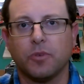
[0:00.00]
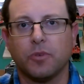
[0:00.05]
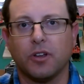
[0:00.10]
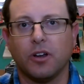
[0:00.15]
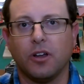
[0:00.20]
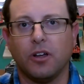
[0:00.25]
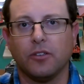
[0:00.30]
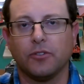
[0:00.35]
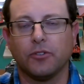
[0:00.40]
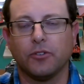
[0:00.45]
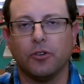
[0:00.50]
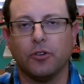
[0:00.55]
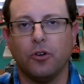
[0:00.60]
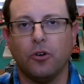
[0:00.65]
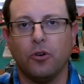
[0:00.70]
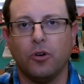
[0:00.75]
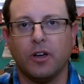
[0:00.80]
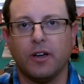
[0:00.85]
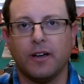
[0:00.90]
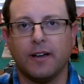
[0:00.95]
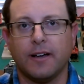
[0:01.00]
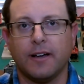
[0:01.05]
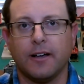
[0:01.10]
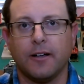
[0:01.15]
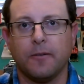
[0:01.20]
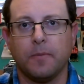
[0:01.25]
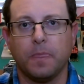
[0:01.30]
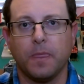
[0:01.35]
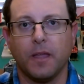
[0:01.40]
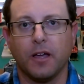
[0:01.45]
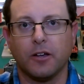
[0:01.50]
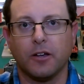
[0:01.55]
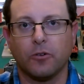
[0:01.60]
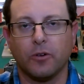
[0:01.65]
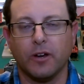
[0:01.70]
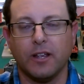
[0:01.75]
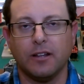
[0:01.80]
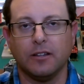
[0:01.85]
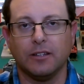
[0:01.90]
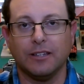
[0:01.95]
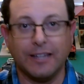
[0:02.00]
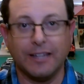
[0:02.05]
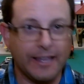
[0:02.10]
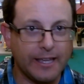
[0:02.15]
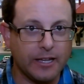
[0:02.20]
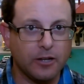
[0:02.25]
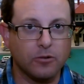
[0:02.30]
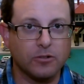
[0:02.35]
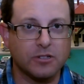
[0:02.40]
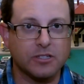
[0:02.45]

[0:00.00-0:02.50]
but also a great Lego